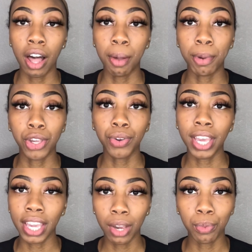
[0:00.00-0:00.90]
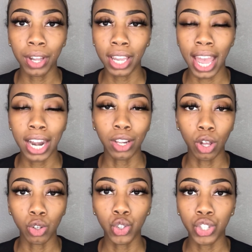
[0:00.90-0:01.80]
but you can get one at a
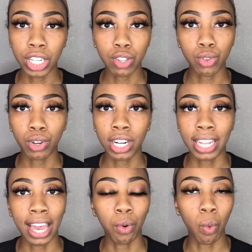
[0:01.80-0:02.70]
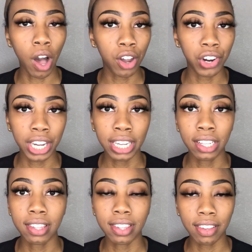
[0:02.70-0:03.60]
local drugstore like
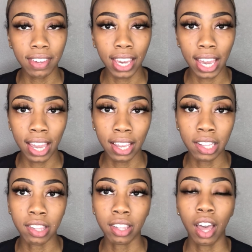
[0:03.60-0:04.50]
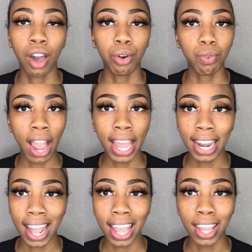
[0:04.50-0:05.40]
Walgreens, CVS, Rite
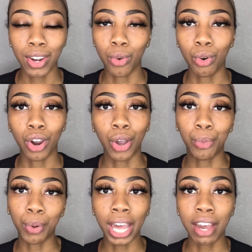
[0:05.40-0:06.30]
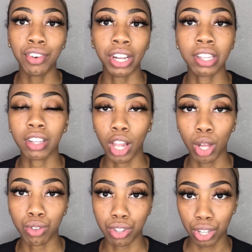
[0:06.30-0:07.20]
Aid, or whatever is
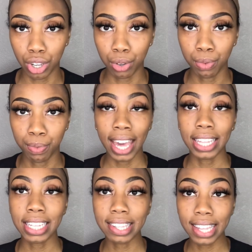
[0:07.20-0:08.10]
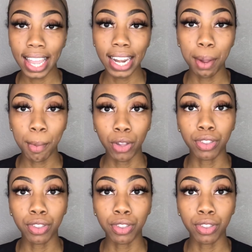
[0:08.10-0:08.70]
close to you. The second and most